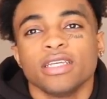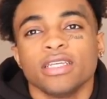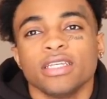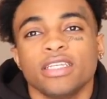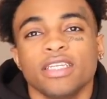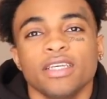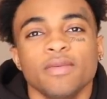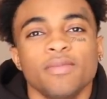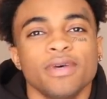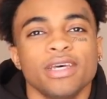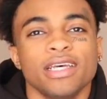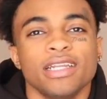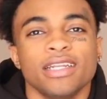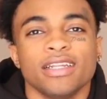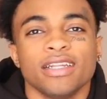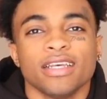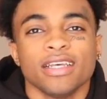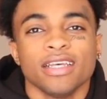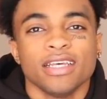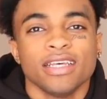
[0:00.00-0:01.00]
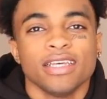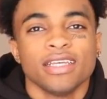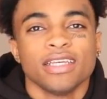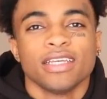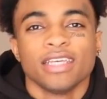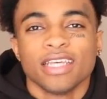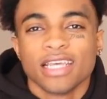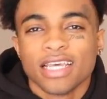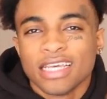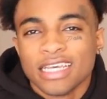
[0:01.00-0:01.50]
She been, you
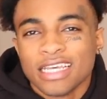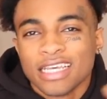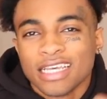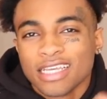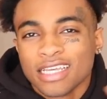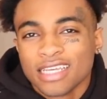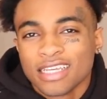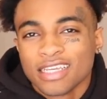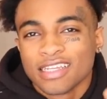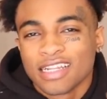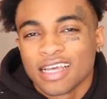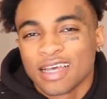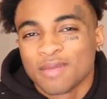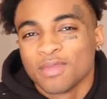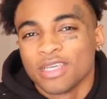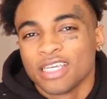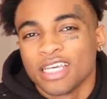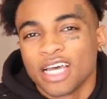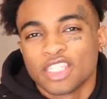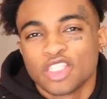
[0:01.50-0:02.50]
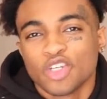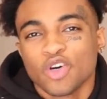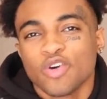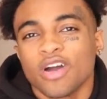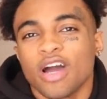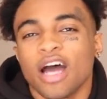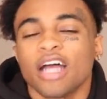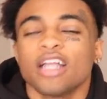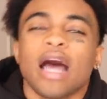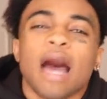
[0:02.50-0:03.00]
know what I mean? I
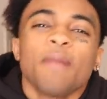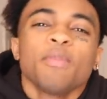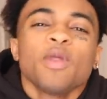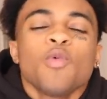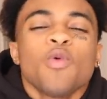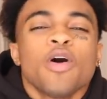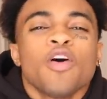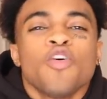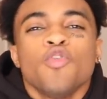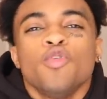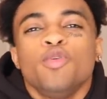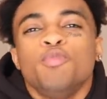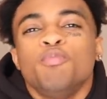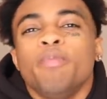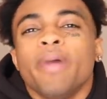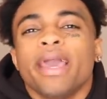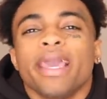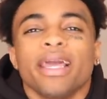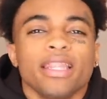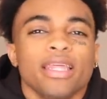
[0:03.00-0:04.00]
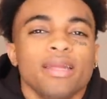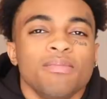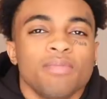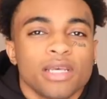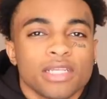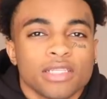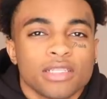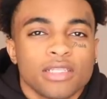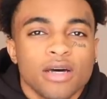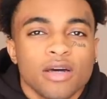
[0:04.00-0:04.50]
told her, I'm the one who mainly
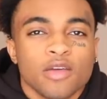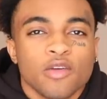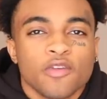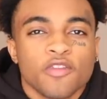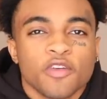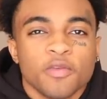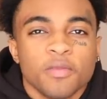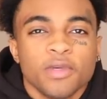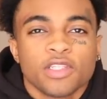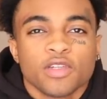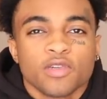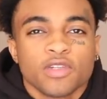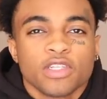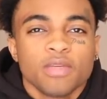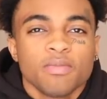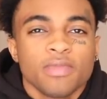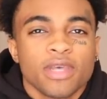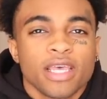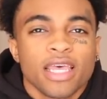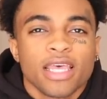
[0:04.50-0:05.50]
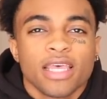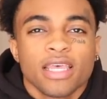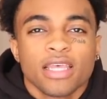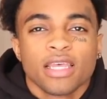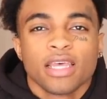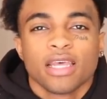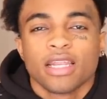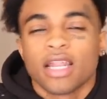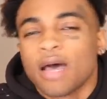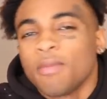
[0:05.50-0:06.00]
messed up, you feel me? So she been,
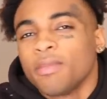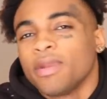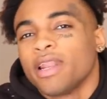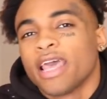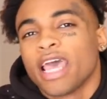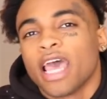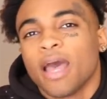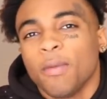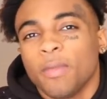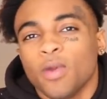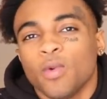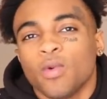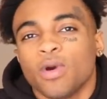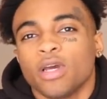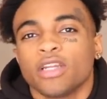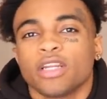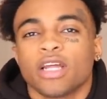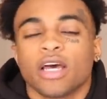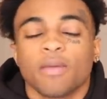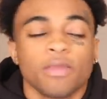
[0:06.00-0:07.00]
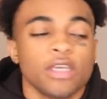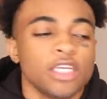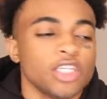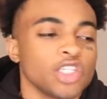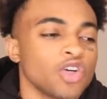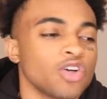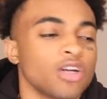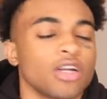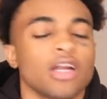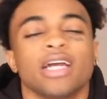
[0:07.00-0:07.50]
and I've been a happy one, you know what I mean?
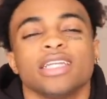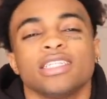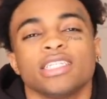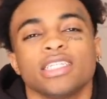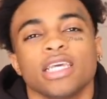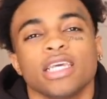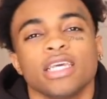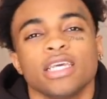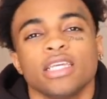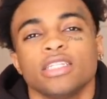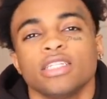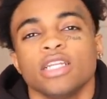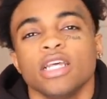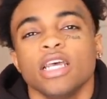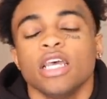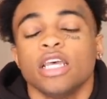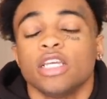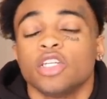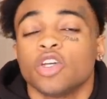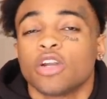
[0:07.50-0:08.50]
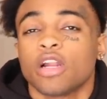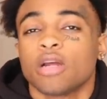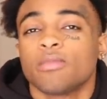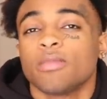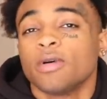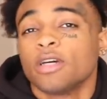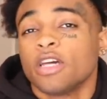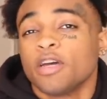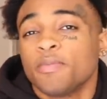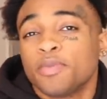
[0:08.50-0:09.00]
Showing her I changed. Showing her
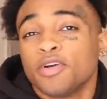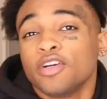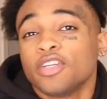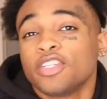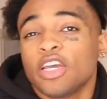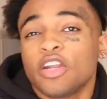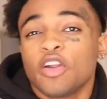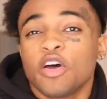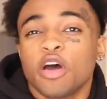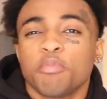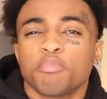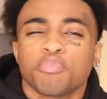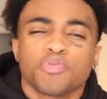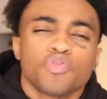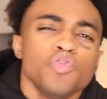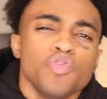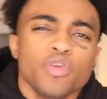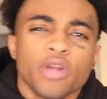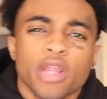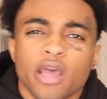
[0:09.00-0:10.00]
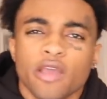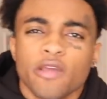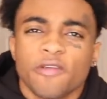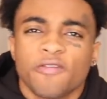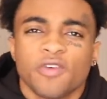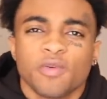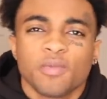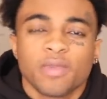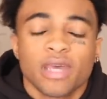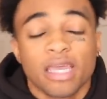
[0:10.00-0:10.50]
I'm a good person. I know I'm prude now, you
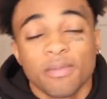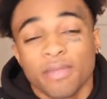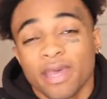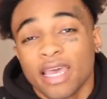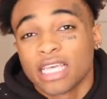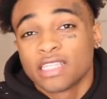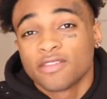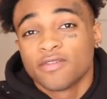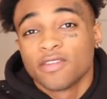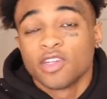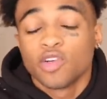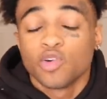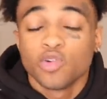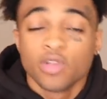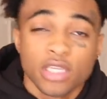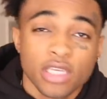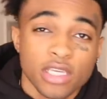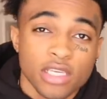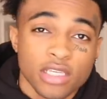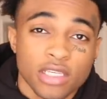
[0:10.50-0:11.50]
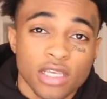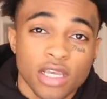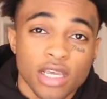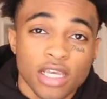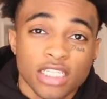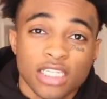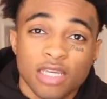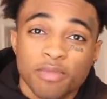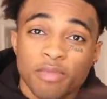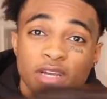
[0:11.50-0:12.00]
feel me? I ain't even asked for no yeeks.
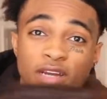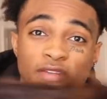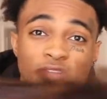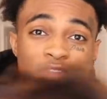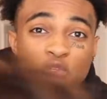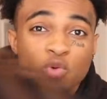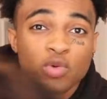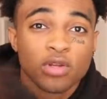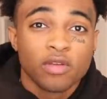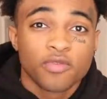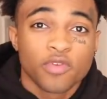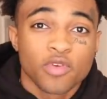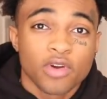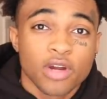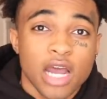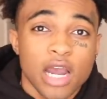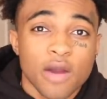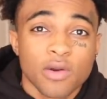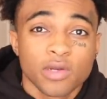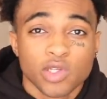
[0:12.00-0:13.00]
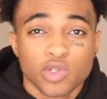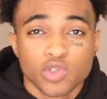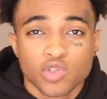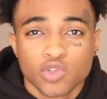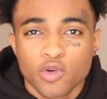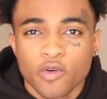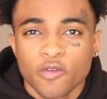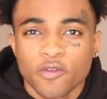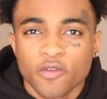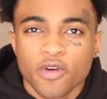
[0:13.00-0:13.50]
She been here for 24 hours. So
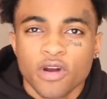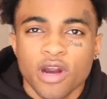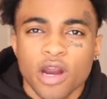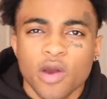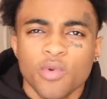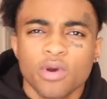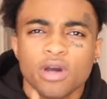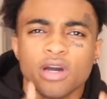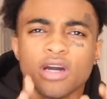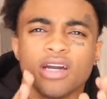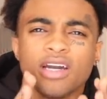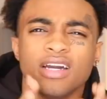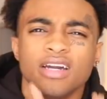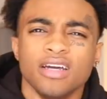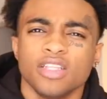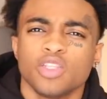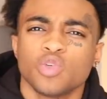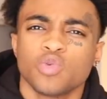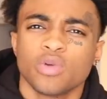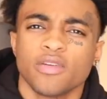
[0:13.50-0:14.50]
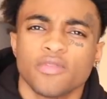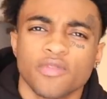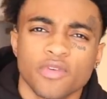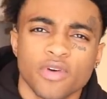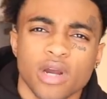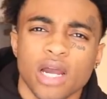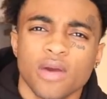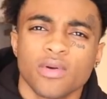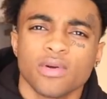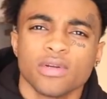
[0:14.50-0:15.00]
far, I went a good
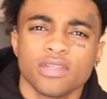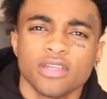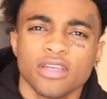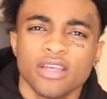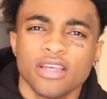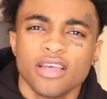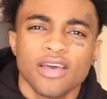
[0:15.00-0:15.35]
24 hours.